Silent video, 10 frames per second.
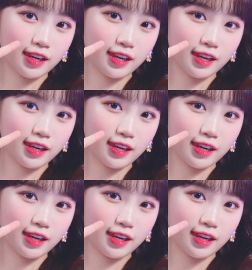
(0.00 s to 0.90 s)

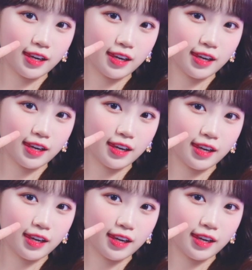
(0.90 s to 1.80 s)

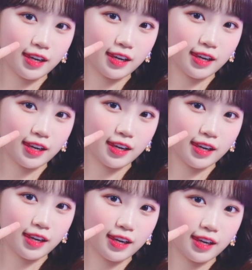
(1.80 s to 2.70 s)

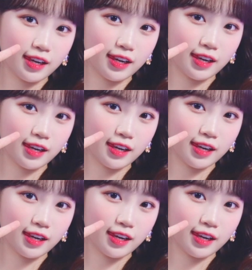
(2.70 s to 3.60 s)

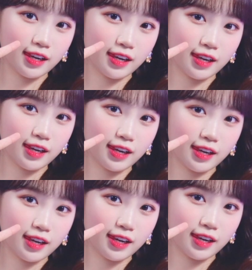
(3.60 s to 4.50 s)

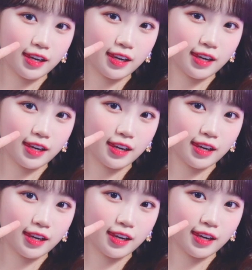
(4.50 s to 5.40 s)

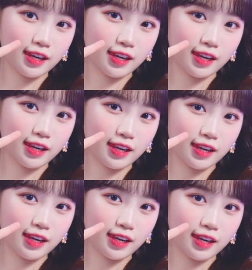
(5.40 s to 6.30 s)

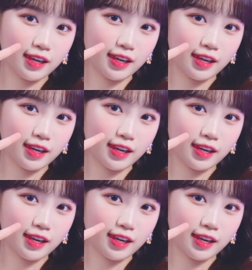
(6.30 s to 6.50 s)
(not speaking)